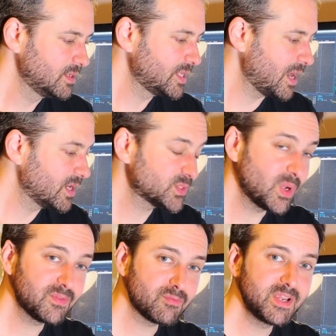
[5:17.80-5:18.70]
Now, it's
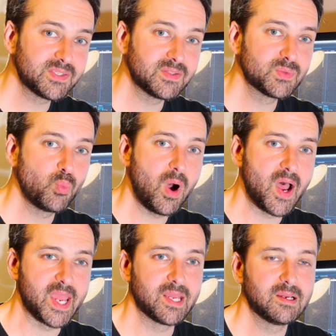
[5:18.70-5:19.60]
one of the reasons
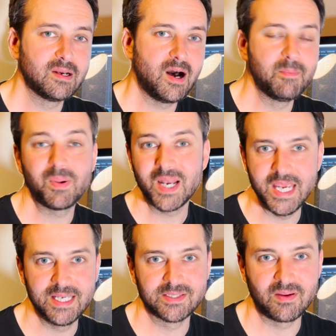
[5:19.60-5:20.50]
why I'm
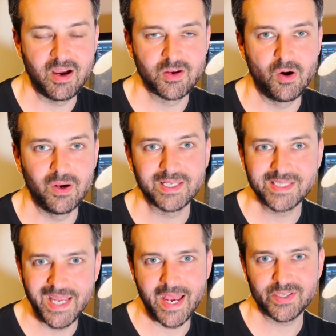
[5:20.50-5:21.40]
pleased I got a
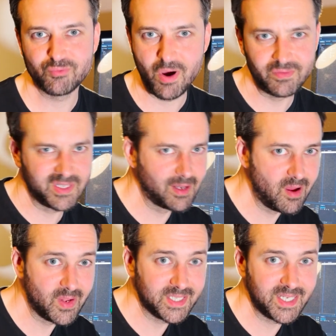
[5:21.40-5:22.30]
CS rather than an
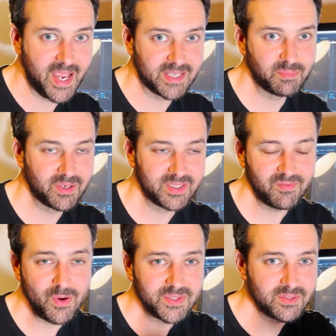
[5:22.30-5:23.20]
R90S, because
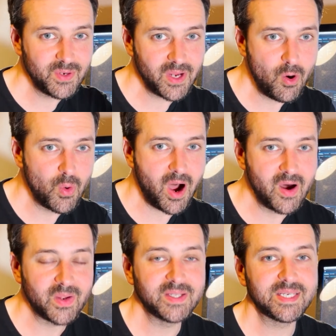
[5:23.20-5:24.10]
if I was doing a whole
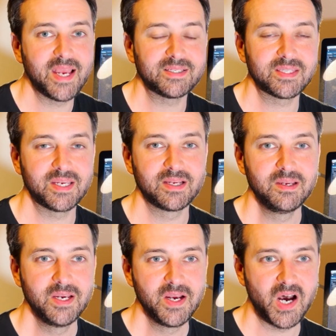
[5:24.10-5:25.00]
R90S thing,
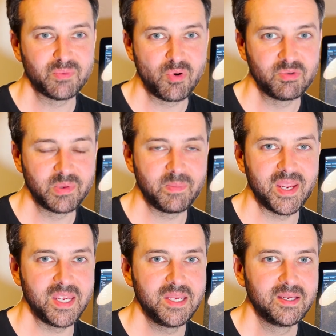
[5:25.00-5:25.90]
I'd probably
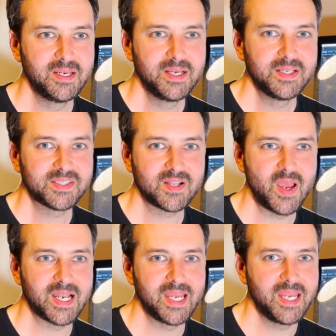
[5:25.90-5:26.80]
be
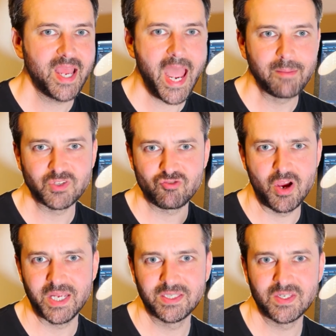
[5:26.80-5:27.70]
slightly
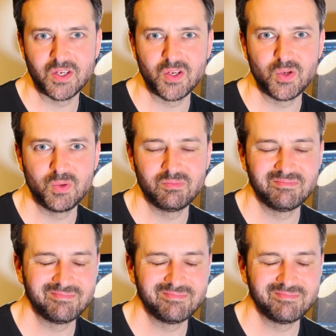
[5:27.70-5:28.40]
hamstrung into